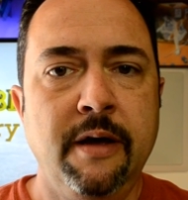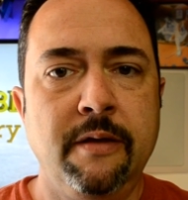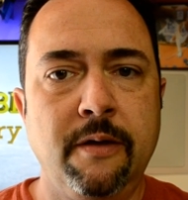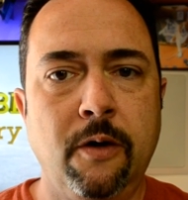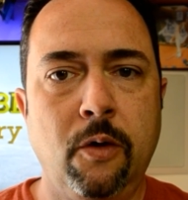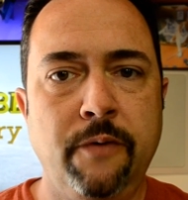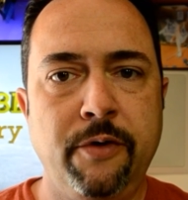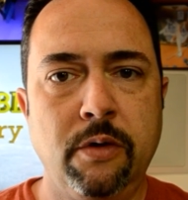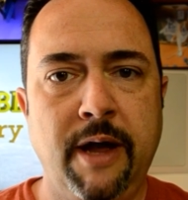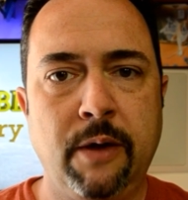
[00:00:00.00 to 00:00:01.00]
So if
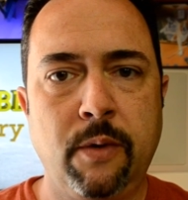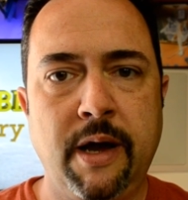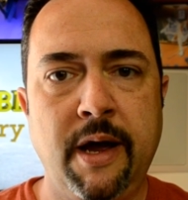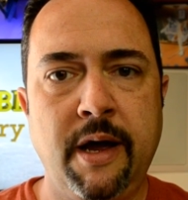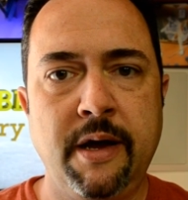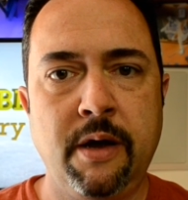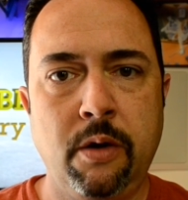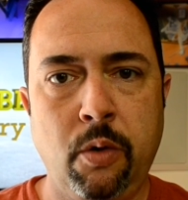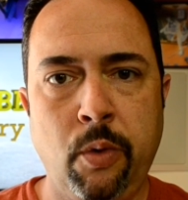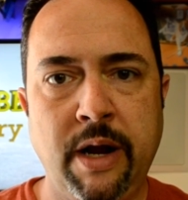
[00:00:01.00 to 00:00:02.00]
you like what I
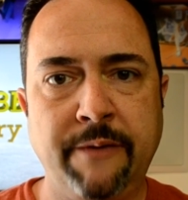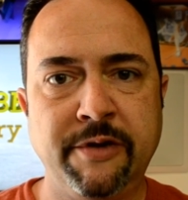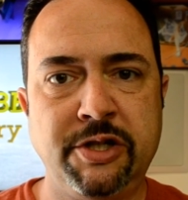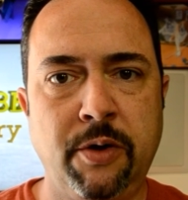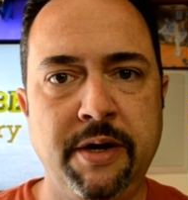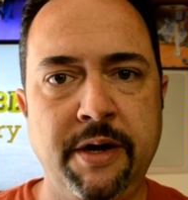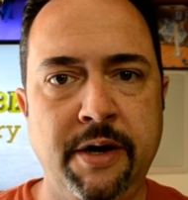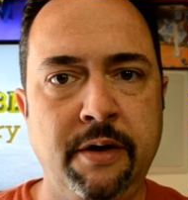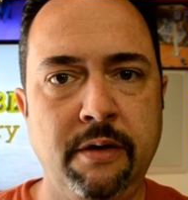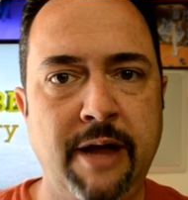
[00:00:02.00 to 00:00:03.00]
have to show you
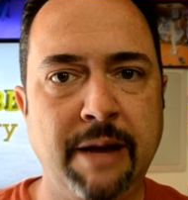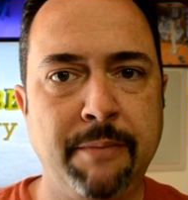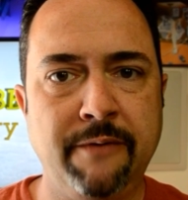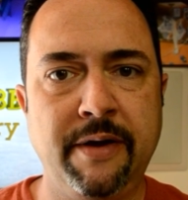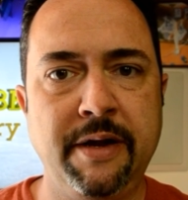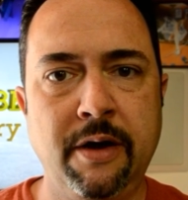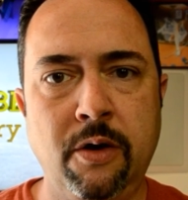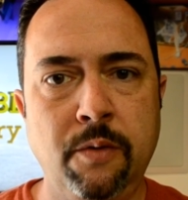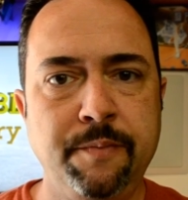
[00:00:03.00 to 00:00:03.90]
here, like my video,